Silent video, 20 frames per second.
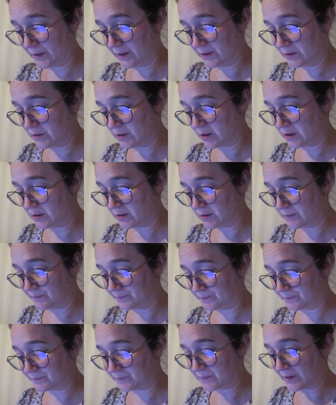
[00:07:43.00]
it's not,
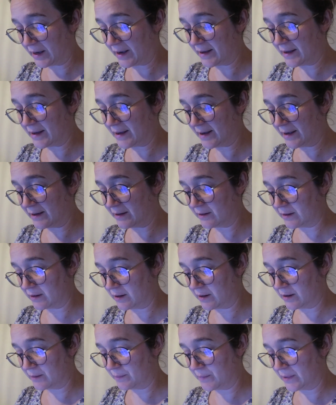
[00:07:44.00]
I hate
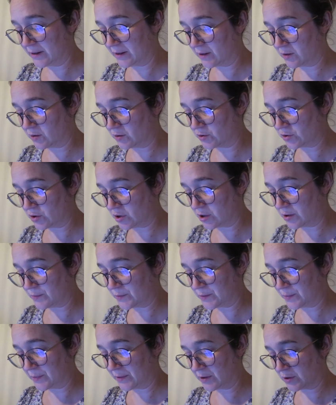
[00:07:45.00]
uh, medical
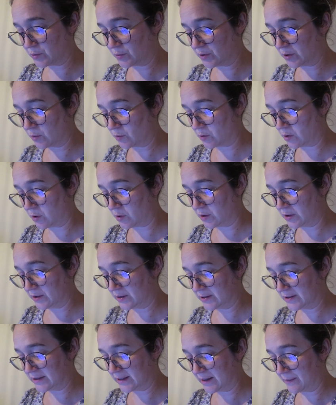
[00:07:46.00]
terms because we don't call it
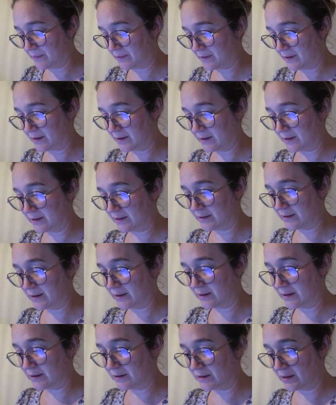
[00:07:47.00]
the same thing in
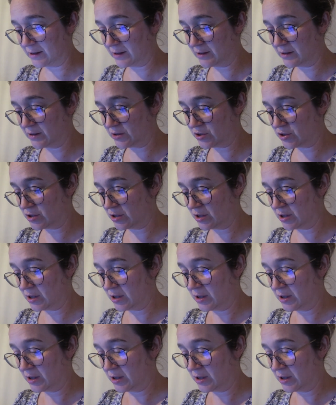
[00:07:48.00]
Dan Danish.